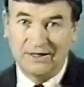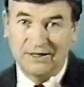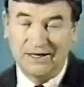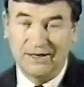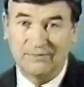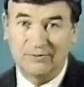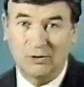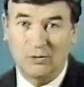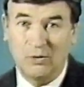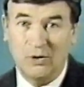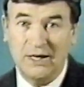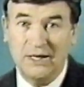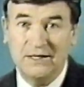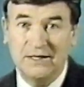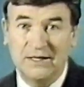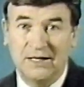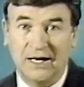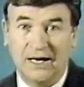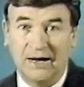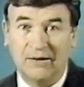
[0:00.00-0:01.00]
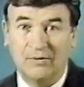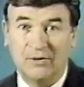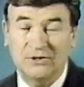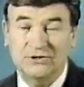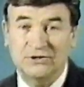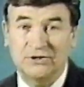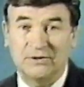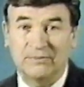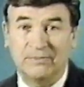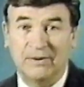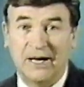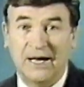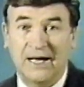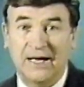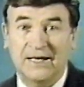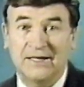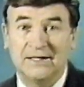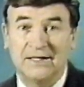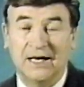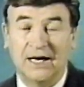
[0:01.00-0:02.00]
Number 1, I want you to
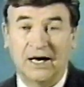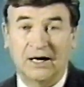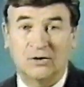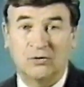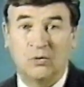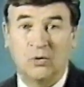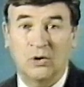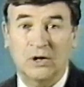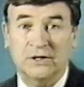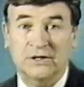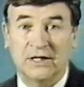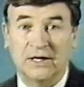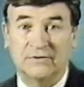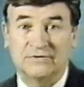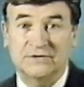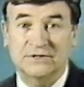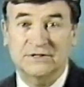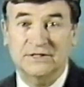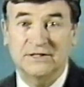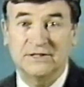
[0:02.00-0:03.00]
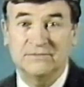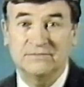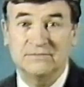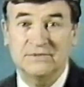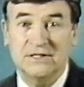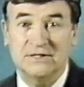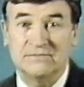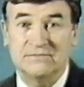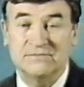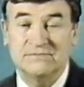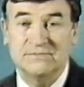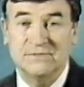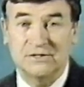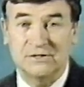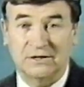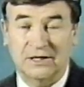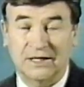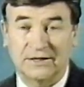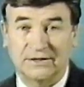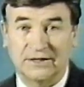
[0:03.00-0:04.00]
buy a quart of skim
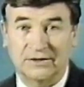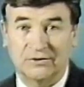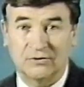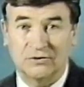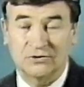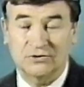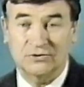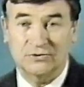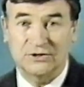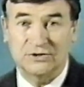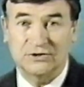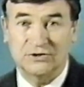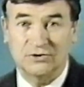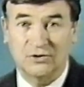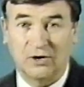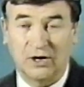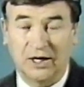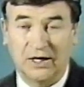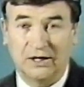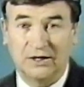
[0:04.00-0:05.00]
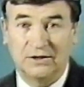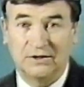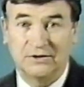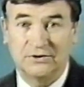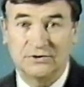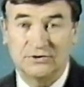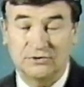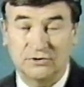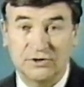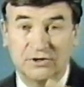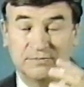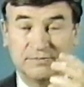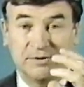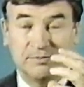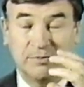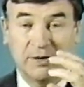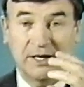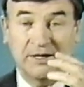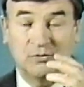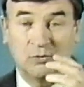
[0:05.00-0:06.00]
milk at the grocery store. So you'd be
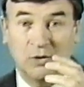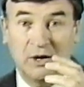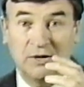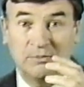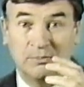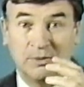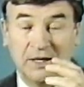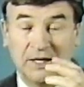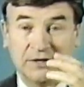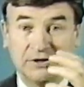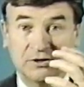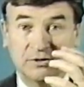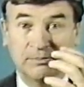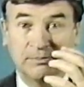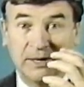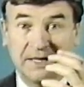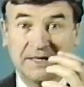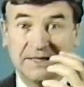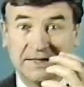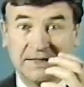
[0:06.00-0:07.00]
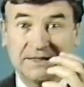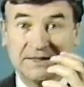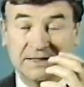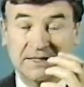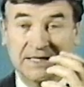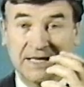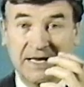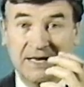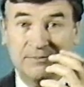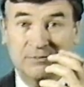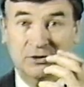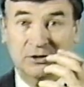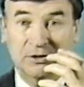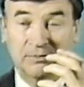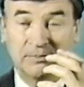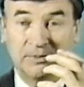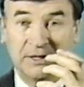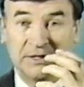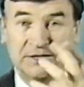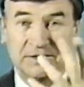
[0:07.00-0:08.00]
biting 1 bun, you're biting into the hamburger
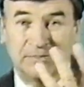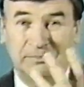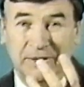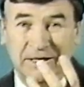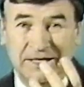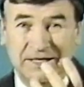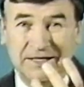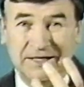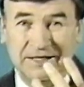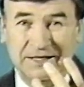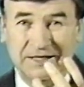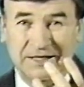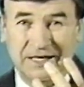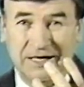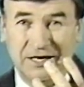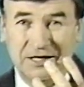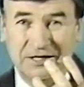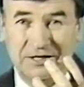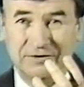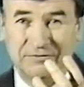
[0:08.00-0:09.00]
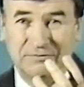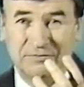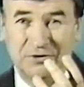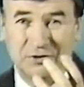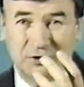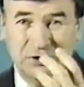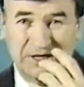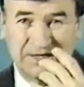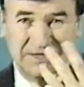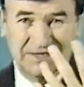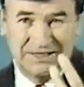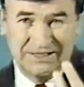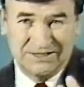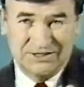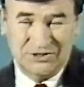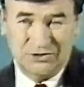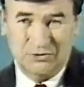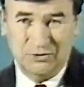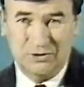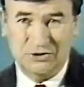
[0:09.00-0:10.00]
bun, you bite into the carton of milk,
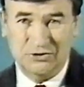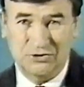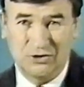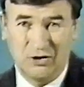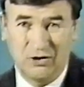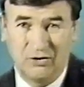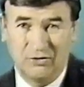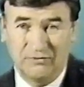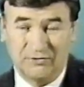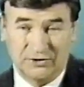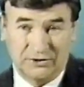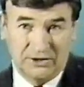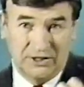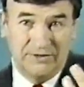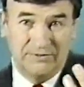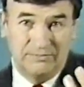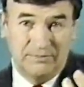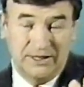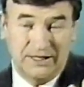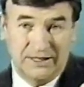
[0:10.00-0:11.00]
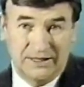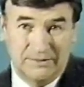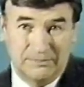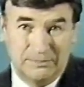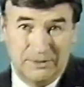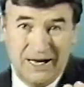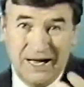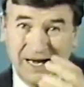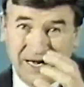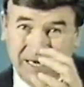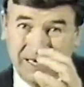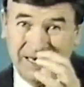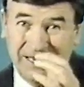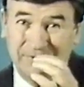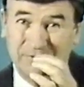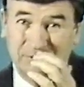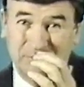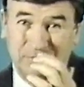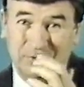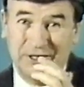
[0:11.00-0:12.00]
squirts all over. You could even make it a bottle.
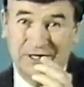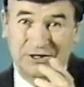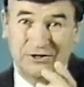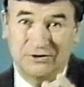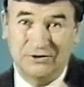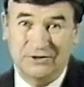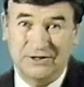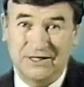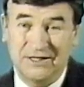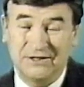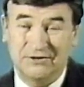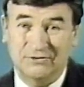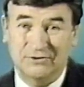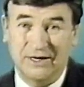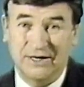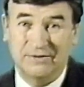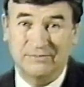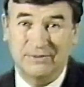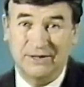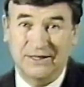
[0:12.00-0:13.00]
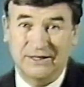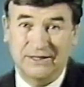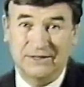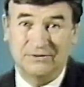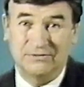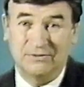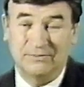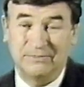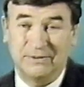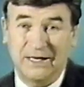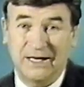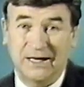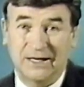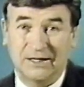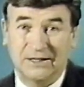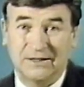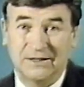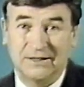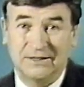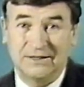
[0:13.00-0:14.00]
That would break your teeth trying to bite into a
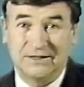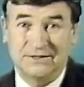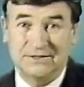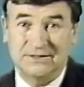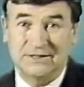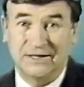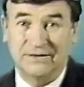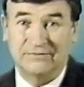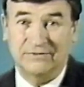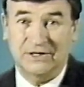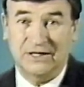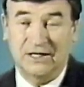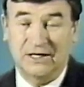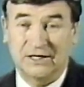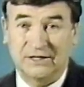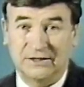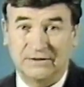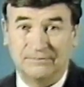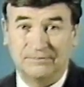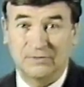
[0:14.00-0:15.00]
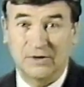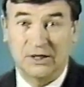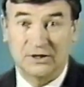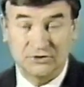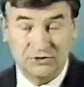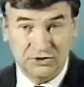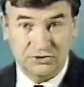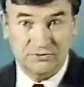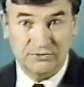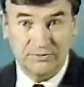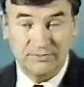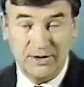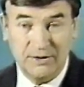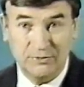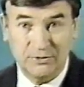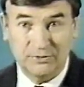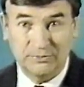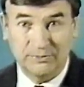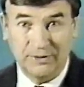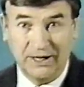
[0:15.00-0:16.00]
bottle instead of a carton. Just
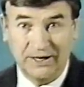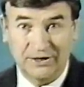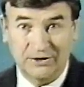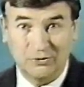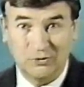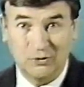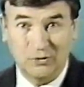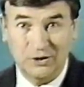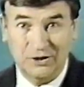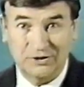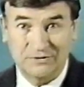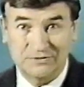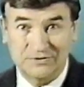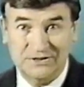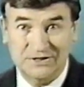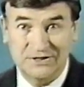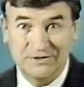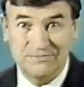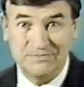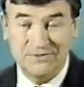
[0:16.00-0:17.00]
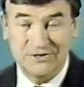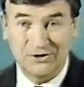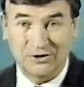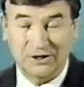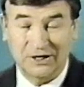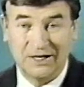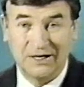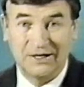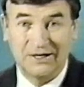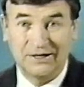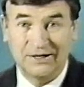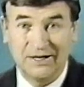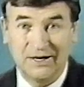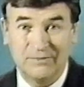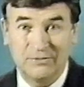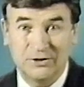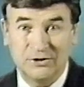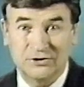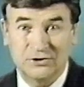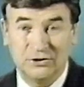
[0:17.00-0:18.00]
remember to buy a quart of skim milk.
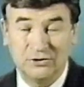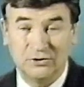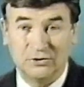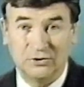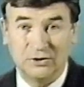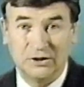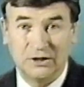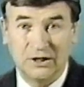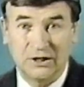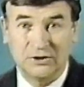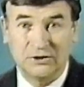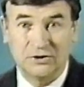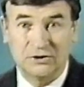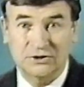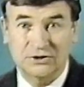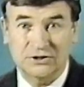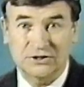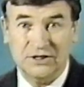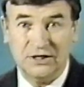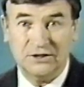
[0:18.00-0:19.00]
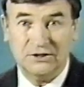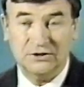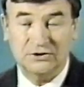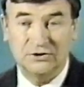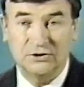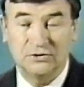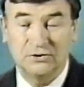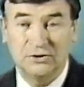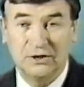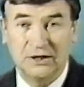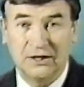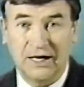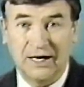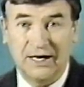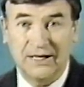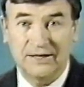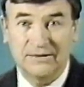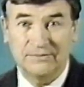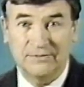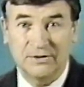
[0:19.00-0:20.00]
Number 2, you're stuck to
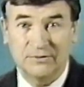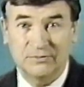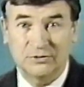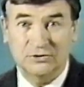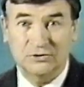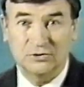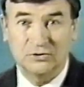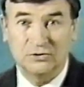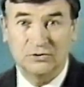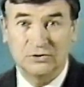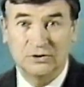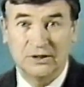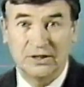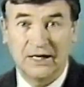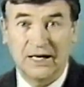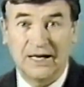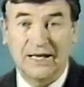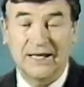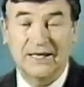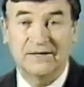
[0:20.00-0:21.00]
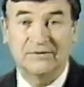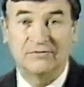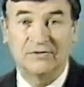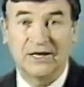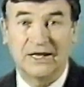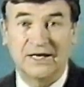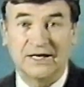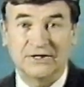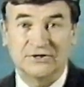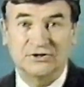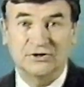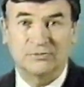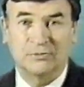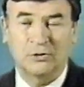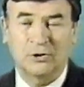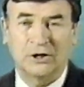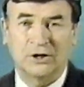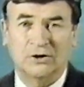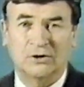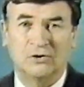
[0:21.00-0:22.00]
item number 2, a head of lettuce. You're
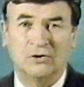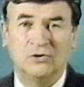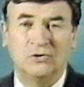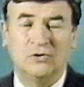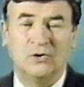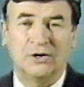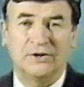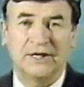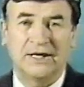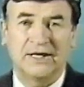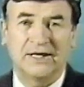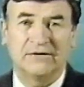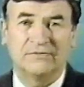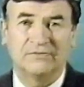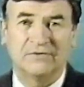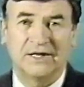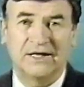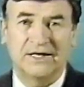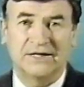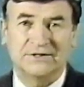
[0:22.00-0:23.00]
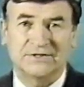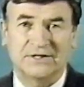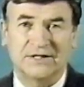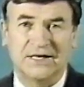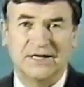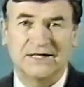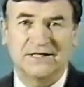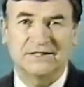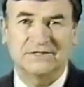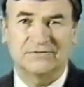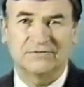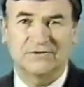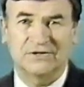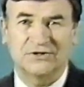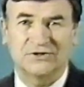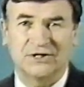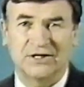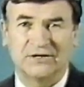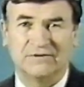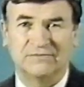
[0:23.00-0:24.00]
pouring glue on the head of lettuce. Nice
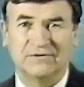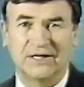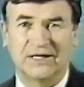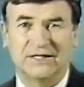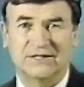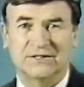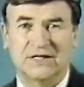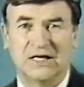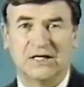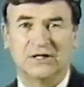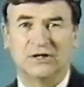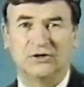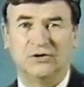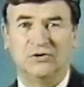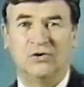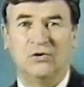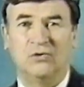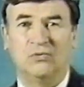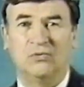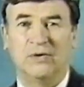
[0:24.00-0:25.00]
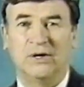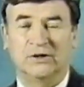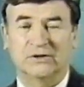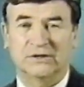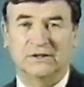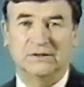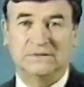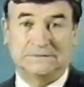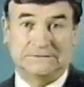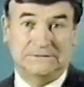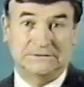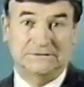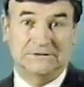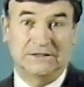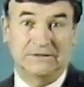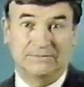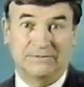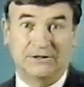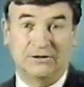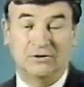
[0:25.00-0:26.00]
fresh head of lettuce, no wilt. There's
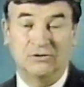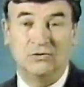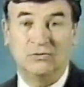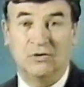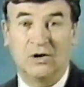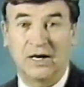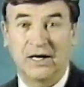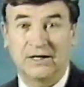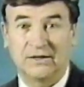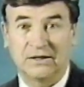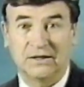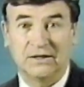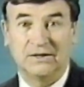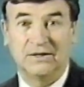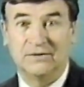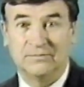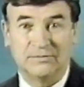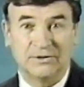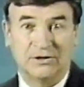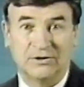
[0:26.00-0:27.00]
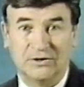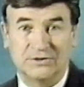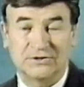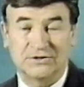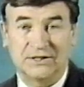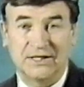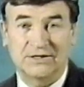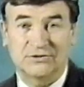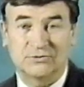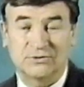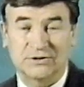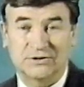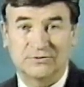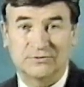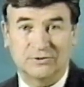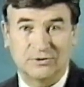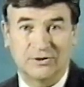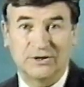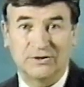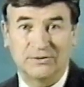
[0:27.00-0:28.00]
going to be glue on it because that's what's
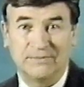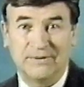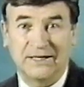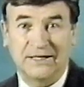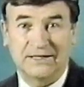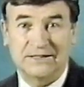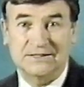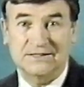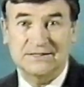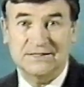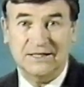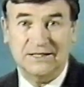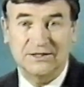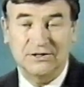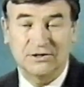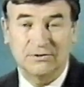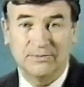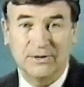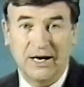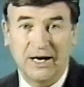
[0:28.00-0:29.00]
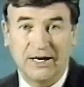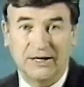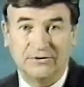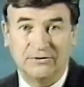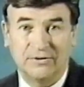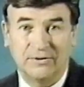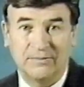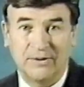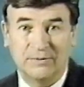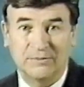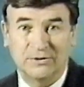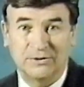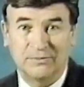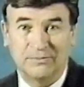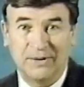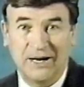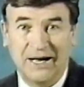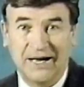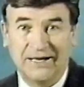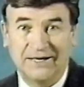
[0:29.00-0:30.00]
going to make it stick in your mind to remember to
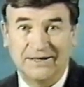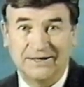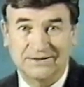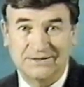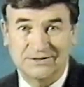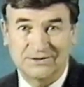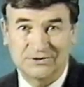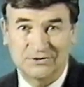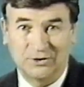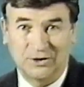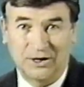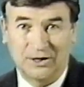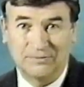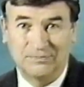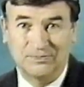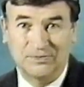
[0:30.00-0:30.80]
buy it at the store.